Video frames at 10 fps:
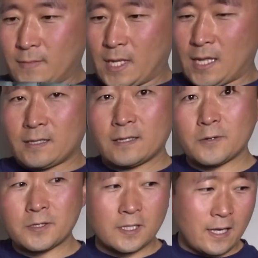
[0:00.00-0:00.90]
And
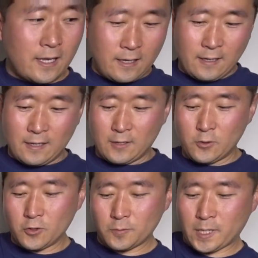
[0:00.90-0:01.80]
there's a
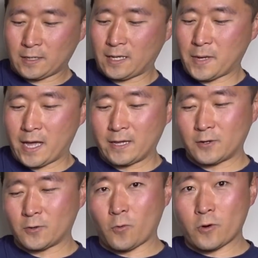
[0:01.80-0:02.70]
YouTube channel named
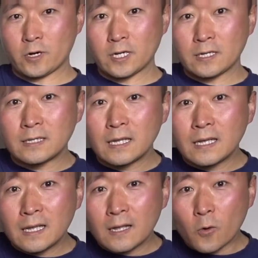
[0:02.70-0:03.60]
Hiker
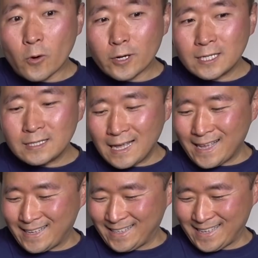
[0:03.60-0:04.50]
Oregon.
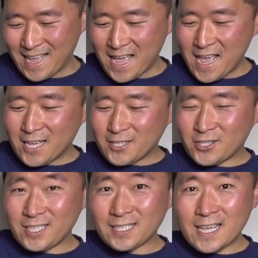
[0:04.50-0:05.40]

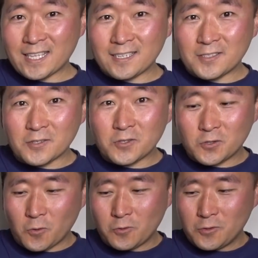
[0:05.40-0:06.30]
She didn't like it because his
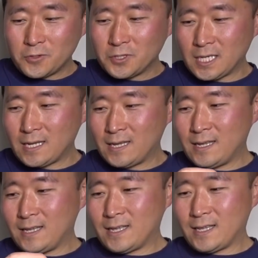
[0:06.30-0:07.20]
shoulders
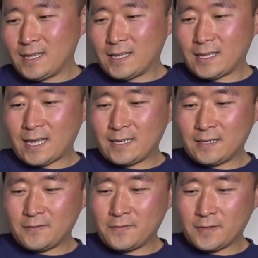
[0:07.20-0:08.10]
kind
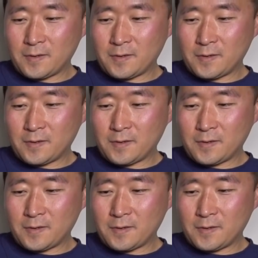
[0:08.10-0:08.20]
of